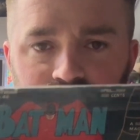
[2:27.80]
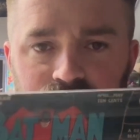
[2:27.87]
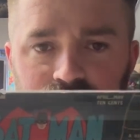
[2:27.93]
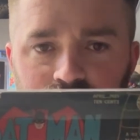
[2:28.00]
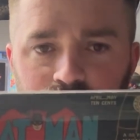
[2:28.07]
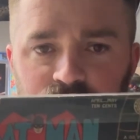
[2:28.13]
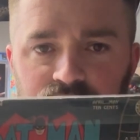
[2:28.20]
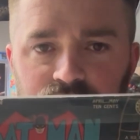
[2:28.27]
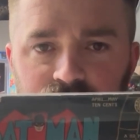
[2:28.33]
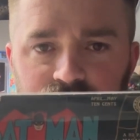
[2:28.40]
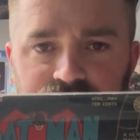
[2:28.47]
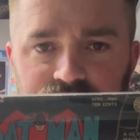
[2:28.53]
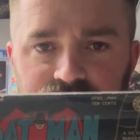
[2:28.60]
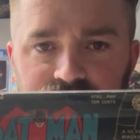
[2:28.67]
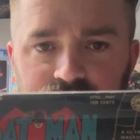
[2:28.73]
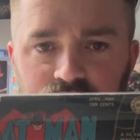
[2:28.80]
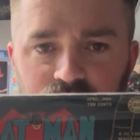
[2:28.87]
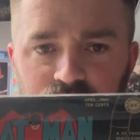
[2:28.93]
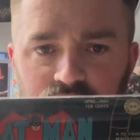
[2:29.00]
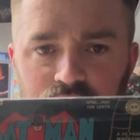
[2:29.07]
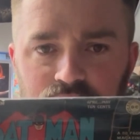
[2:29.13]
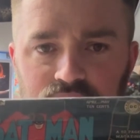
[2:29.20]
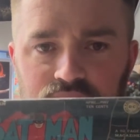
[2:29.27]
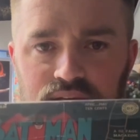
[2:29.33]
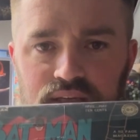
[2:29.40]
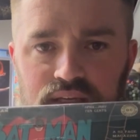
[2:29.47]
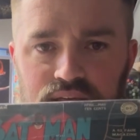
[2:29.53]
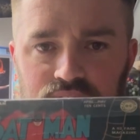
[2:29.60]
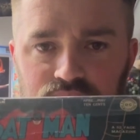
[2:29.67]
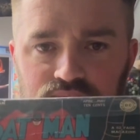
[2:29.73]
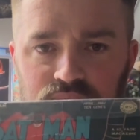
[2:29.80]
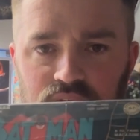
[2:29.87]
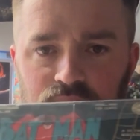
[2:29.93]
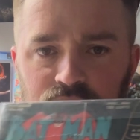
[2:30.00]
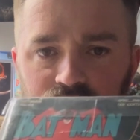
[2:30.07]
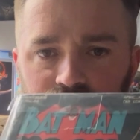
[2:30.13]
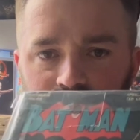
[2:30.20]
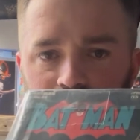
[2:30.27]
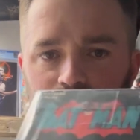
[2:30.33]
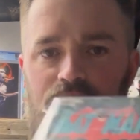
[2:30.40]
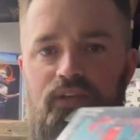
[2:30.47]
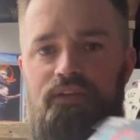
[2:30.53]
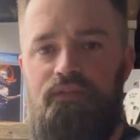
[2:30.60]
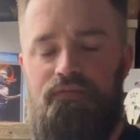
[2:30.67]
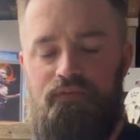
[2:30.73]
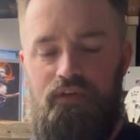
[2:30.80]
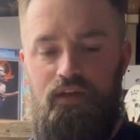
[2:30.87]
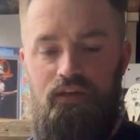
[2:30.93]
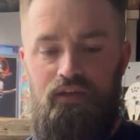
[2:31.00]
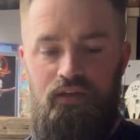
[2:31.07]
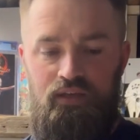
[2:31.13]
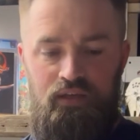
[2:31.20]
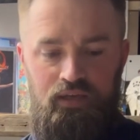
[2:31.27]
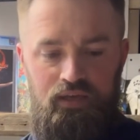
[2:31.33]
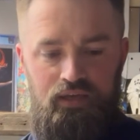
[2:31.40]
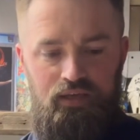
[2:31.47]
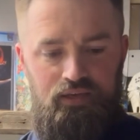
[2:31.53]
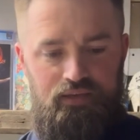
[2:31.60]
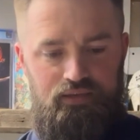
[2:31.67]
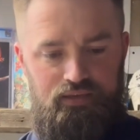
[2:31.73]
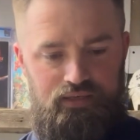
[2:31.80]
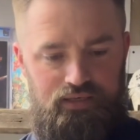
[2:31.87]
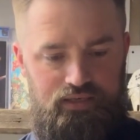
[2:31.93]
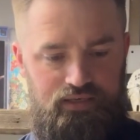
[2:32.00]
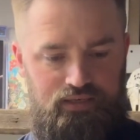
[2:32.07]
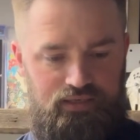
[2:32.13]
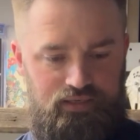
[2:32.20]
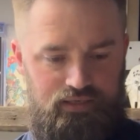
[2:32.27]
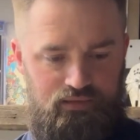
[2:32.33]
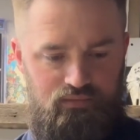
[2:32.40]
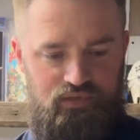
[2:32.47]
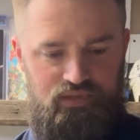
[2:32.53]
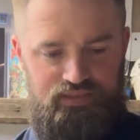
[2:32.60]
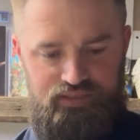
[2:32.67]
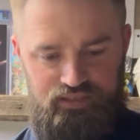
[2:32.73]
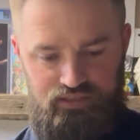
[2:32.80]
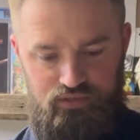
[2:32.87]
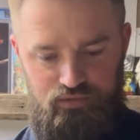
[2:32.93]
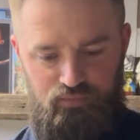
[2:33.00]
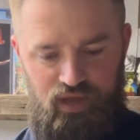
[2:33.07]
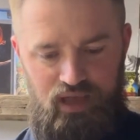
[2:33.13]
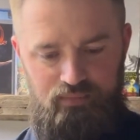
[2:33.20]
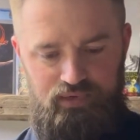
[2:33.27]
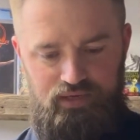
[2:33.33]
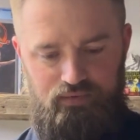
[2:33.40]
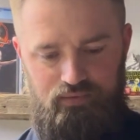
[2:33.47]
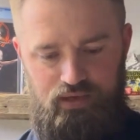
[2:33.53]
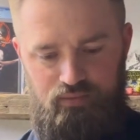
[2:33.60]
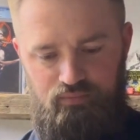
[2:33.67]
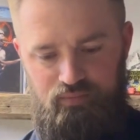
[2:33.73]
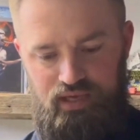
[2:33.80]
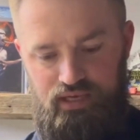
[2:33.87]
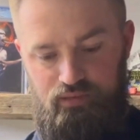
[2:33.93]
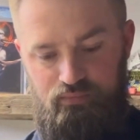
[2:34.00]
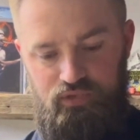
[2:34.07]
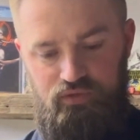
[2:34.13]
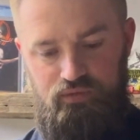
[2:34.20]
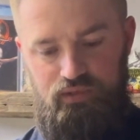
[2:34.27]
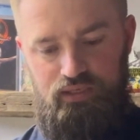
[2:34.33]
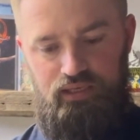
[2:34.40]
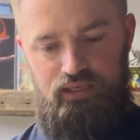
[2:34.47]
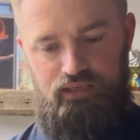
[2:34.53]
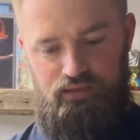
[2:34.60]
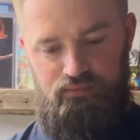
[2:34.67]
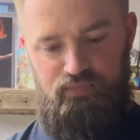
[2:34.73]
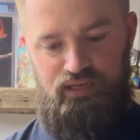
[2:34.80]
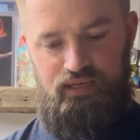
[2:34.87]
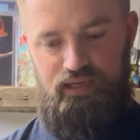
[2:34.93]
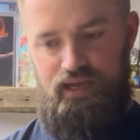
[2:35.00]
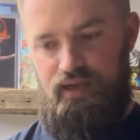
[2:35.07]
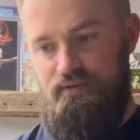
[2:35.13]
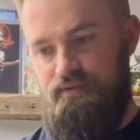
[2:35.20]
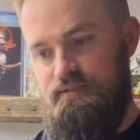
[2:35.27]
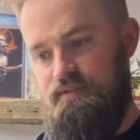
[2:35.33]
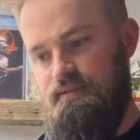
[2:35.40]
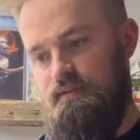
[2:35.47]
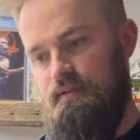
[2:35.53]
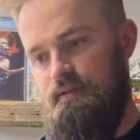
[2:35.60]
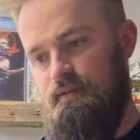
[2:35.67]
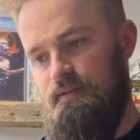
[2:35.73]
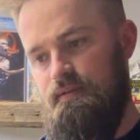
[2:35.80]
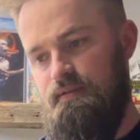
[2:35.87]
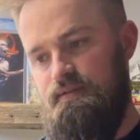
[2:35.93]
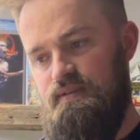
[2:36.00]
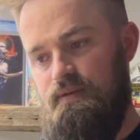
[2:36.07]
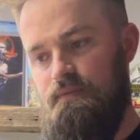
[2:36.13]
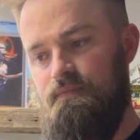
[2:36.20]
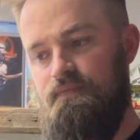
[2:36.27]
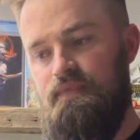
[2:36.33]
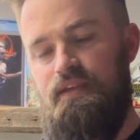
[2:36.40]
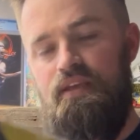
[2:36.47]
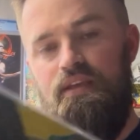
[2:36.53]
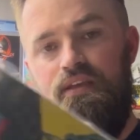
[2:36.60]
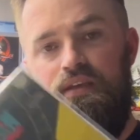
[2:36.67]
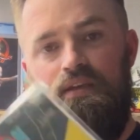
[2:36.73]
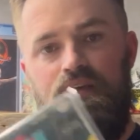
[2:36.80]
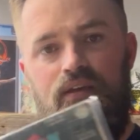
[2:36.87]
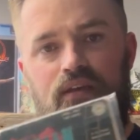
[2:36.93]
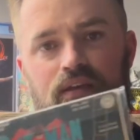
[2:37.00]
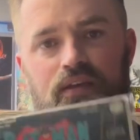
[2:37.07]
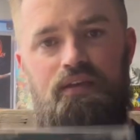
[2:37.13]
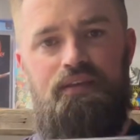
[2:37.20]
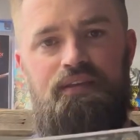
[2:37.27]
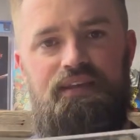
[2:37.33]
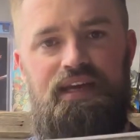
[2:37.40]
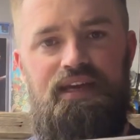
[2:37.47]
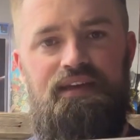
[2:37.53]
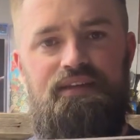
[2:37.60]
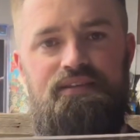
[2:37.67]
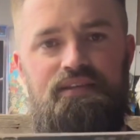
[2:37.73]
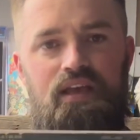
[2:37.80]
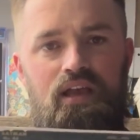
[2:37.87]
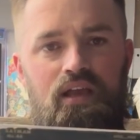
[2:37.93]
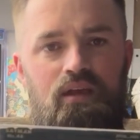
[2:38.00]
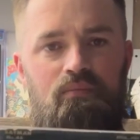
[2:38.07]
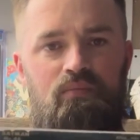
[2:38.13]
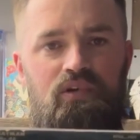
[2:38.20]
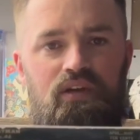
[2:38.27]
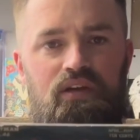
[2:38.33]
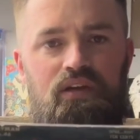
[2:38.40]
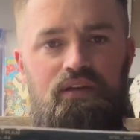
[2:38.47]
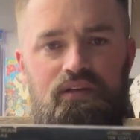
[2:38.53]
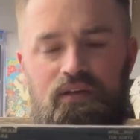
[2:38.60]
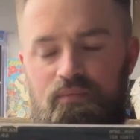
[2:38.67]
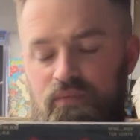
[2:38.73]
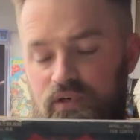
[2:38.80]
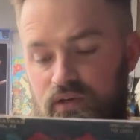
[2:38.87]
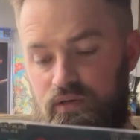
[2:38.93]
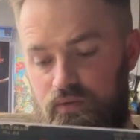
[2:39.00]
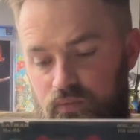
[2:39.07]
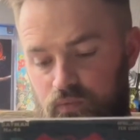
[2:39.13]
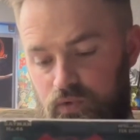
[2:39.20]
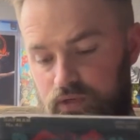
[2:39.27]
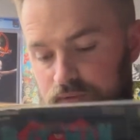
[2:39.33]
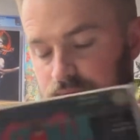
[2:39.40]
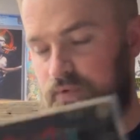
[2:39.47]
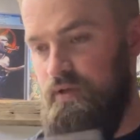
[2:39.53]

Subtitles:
Number 46, Batman. Batman and Robin on the front. There, in this issue, Batman and Robin battle mutiny in the big house. So that is book number one.